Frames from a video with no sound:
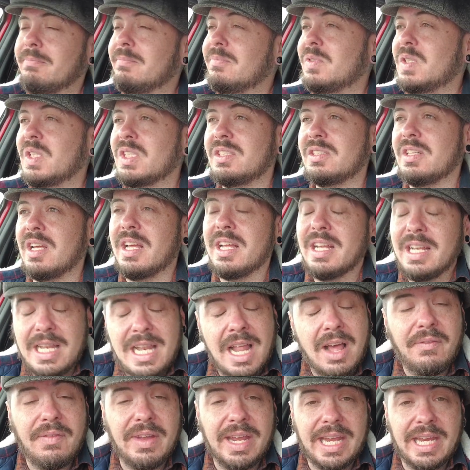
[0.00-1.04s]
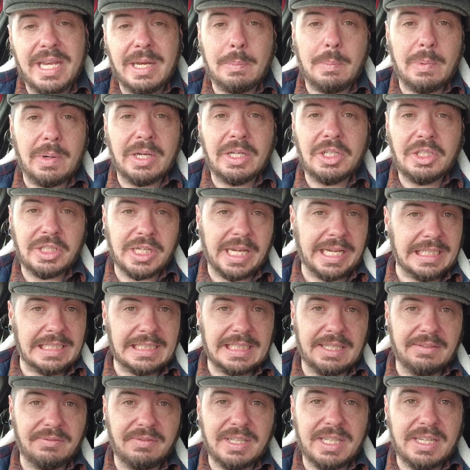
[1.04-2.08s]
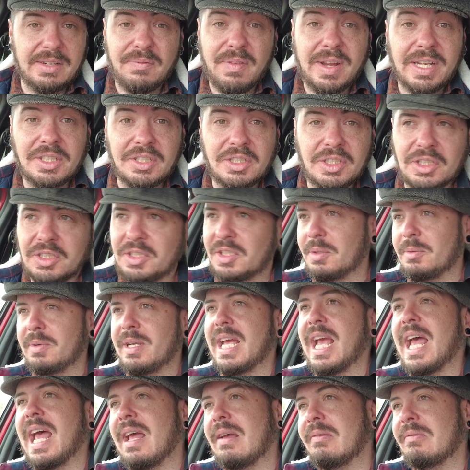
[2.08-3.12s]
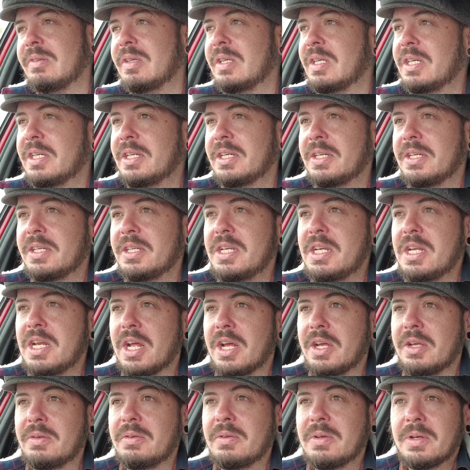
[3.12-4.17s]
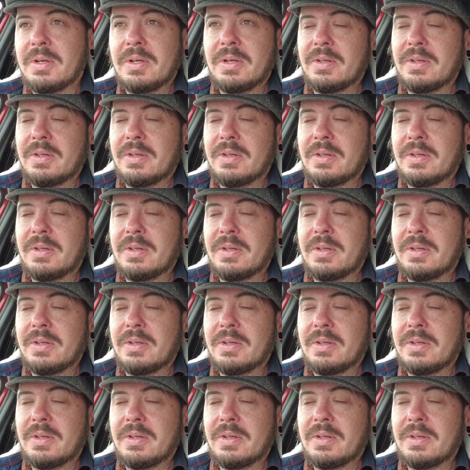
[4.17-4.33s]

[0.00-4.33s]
just love it and appreciate it for the adventures that we have, you know.